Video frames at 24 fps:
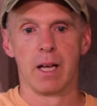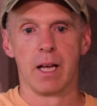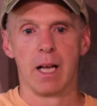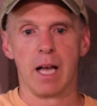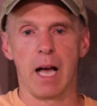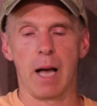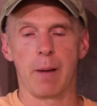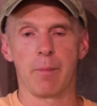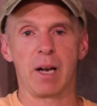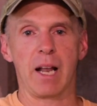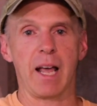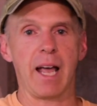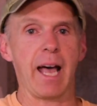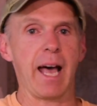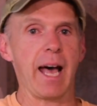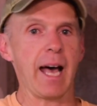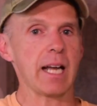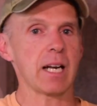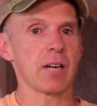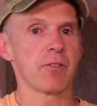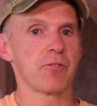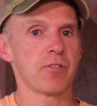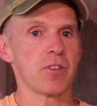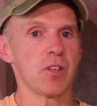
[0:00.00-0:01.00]
I'm going to
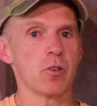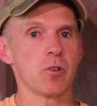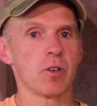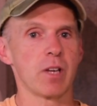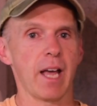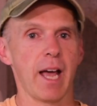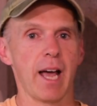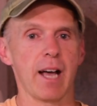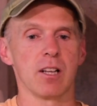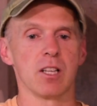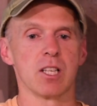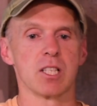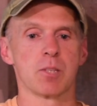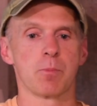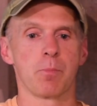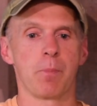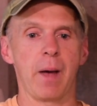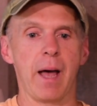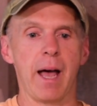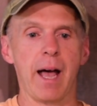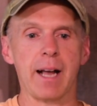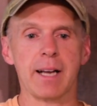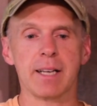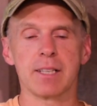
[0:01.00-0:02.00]
add a few gallons
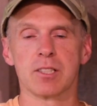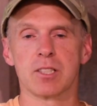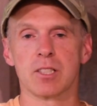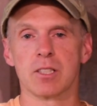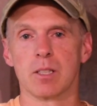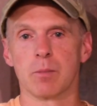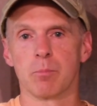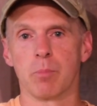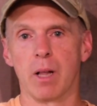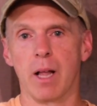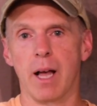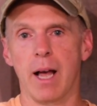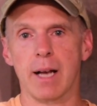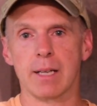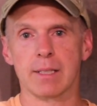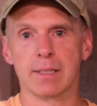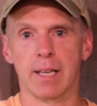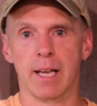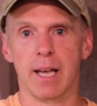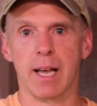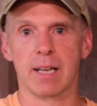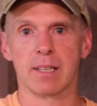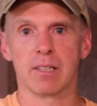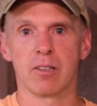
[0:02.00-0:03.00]
back into the black
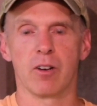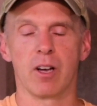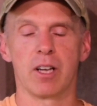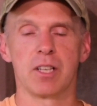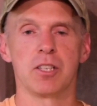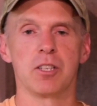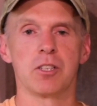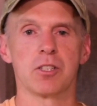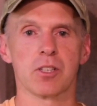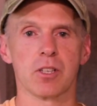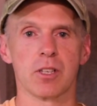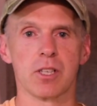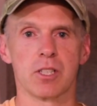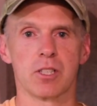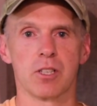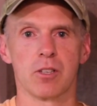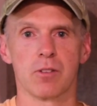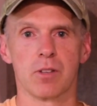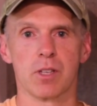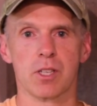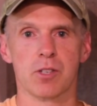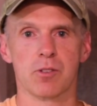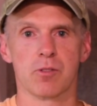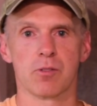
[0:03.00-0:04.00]
tank. Now I usually do
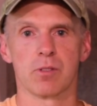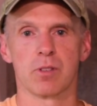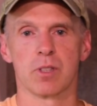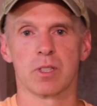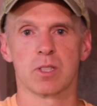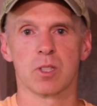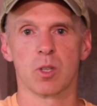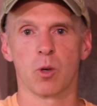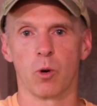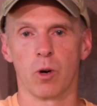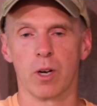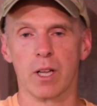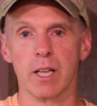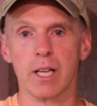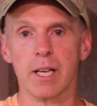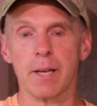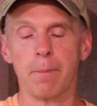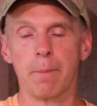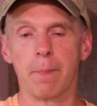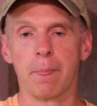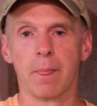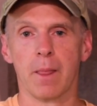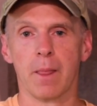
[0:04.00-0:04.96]
this through the toilet.